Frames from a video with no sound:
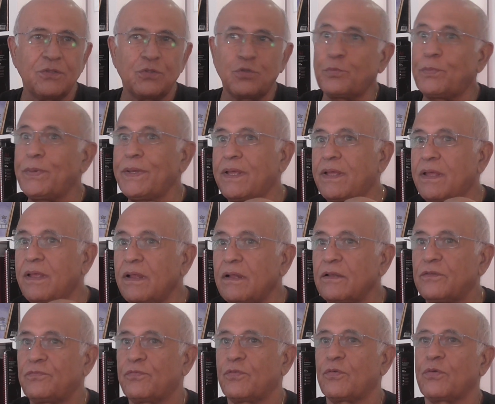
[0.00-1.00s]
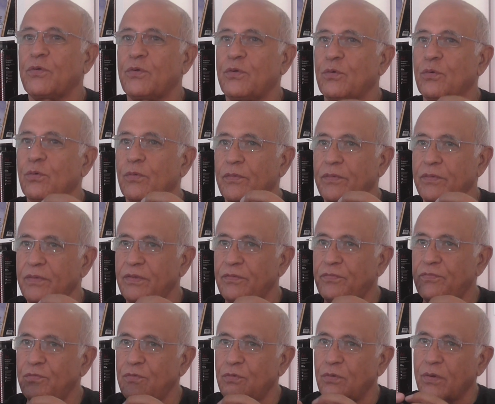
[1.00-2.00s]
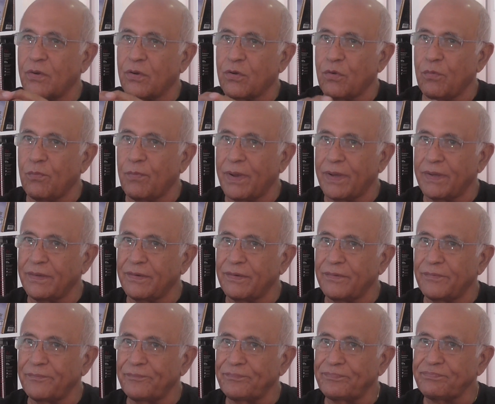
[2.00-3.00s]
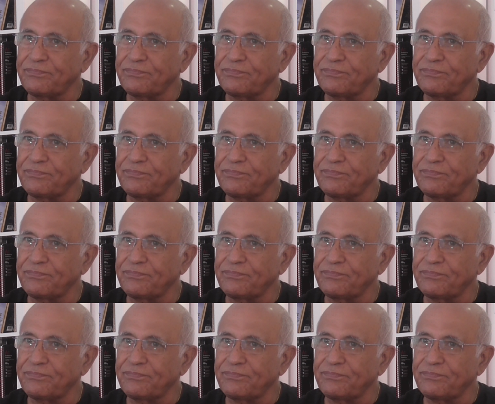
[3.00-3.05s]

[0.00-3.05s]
to be killed for you if you are a commander.